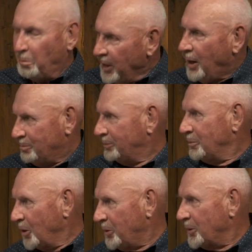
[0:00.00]
Yeah,
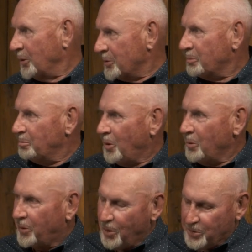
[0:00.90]
both those
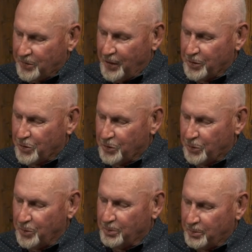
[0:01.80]
both those things are
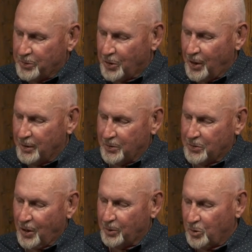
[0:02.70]
true. John
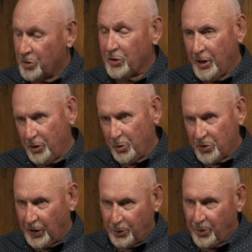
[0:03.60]
John was
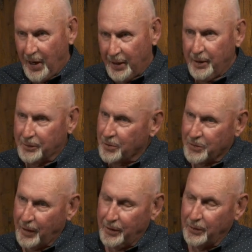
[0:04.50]
idiosyncratic to
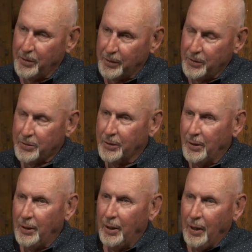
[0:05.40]
say the least,
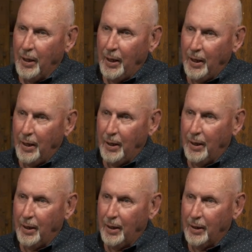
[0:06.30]

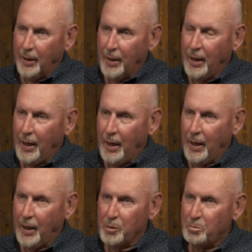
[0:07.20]
uh,
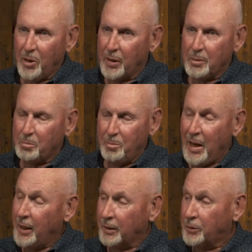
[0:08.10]
uh, but
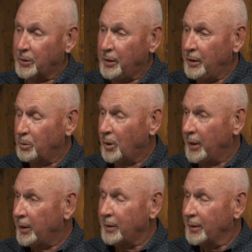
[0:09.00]
man, could he
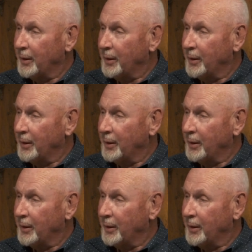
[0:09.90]
write!